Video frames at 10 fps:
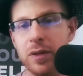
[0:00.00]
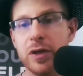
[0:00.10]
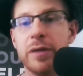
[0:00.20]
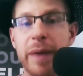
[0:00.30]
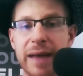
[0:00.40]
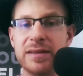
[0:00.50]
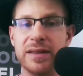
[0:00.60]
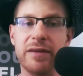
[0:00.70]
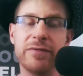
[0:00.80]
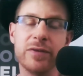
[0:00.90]
Looking back to
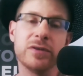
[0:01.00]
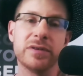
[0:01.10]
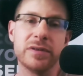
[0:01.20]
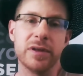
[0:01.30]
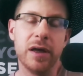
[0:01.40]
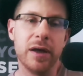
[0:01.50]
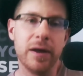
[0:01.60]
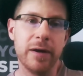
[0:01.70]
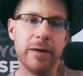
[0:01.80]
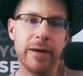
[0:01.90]
that first
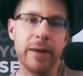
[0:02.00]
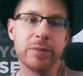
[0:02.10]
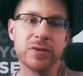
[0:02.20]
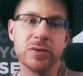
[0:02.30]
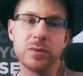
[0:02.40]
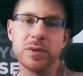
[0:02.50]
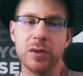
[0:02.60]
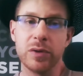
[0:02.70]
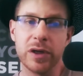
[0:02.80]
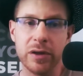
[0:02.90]
uh, episode with
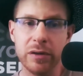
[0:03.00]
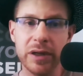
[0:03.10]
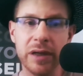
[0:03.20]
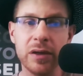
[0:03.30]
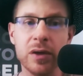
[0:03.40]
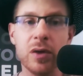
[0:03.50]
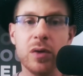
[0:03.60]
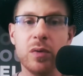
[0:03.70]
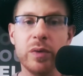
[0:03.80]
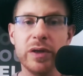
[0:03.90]
Lona Currie,
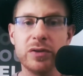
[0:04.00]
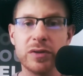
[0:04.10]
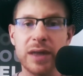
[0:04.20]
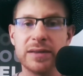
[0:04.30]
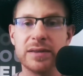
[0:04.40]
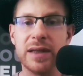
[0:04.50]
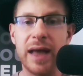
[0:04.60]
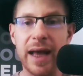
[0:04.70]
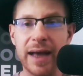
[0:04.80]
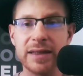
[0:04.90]
we addressed
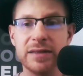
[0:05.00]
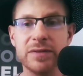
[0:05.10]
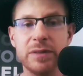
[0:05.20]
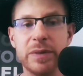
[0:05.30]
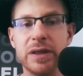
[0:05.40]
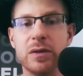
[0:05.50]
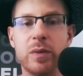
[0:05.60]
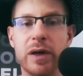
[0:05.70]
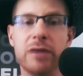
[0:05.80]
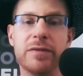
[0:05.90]
actively being
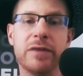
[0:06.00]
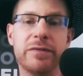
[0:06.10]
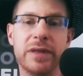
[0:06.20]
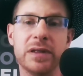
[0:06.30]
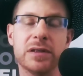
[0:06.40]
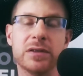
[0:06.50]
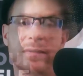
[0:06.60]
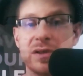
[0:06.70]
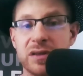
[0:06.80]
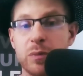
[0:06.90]
aware of our feelings
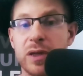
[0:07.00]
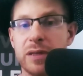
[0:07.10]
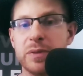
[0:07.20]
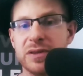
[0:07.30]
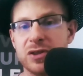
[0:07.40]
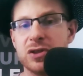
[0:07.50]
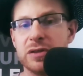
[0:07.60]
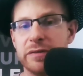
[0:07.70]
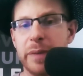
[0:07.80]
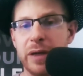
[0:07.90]
when someone in the position
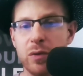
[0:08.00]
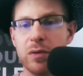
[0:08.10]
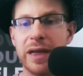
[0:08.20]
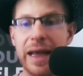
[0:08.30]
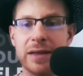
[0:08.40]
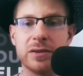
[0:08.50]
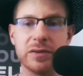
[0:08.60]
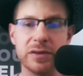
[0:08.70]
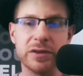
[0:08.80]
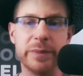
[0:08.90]
of a minority
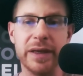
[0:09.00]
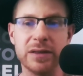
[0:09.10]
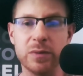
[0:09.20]
enters our space.